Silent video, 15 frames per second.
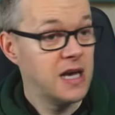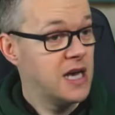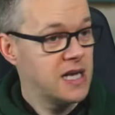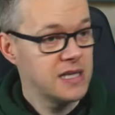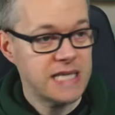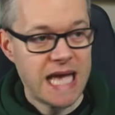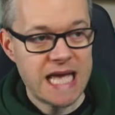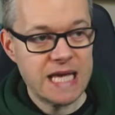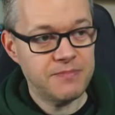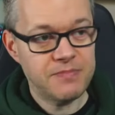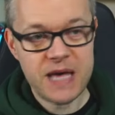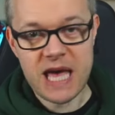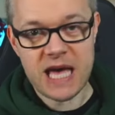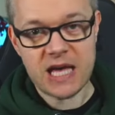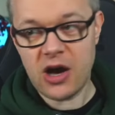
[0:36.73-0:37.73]
Take your
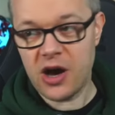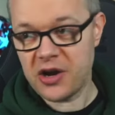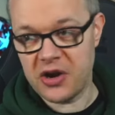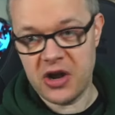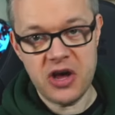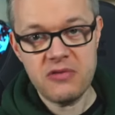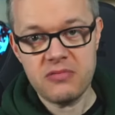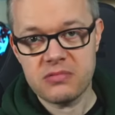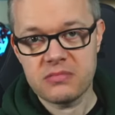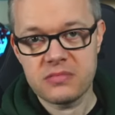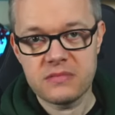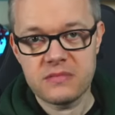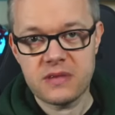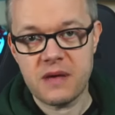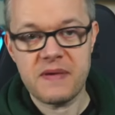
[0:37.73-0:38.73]
pick. I don't know.
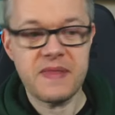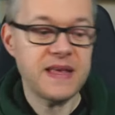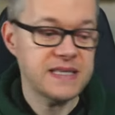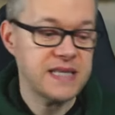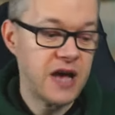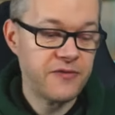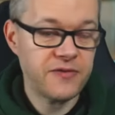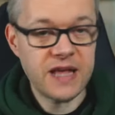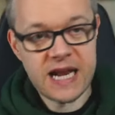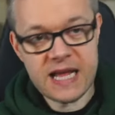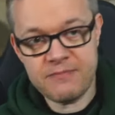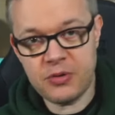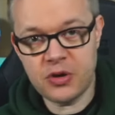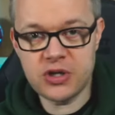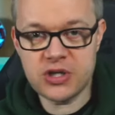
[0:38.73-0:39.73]
I mean, there's definitely
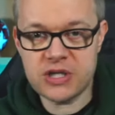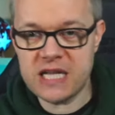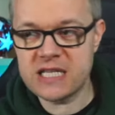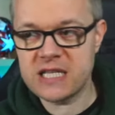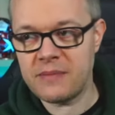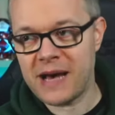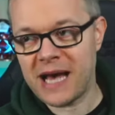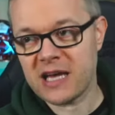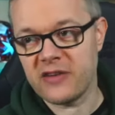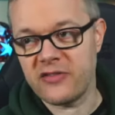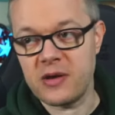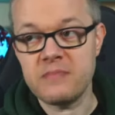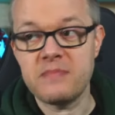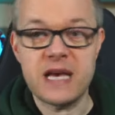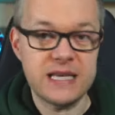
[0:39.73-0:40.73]
budged into the back of
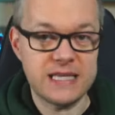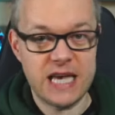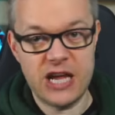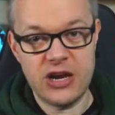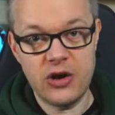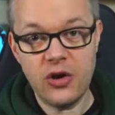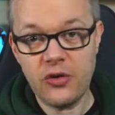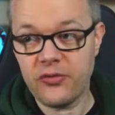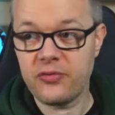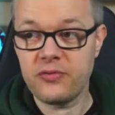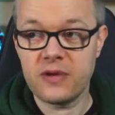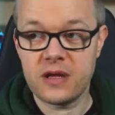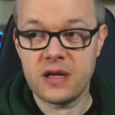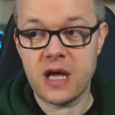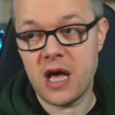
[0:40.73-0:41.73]
him. Is it enough?
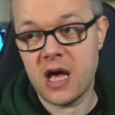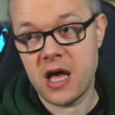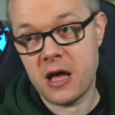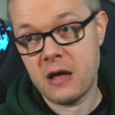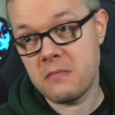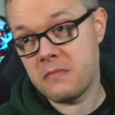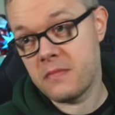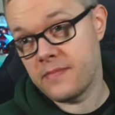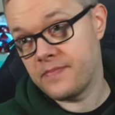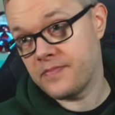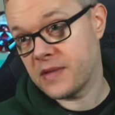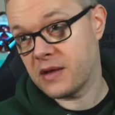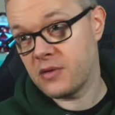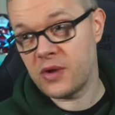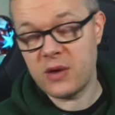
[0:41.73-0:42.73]
Well,
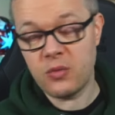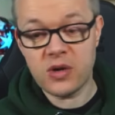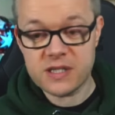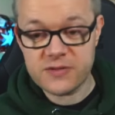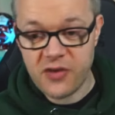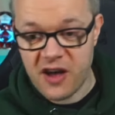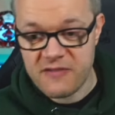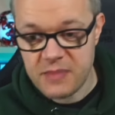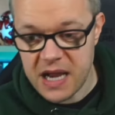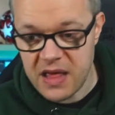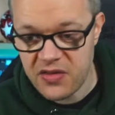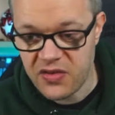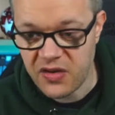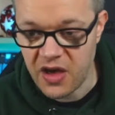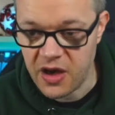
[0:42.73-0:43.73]
it was 5
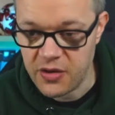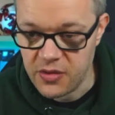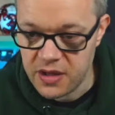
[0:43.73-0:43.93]
minutes ago.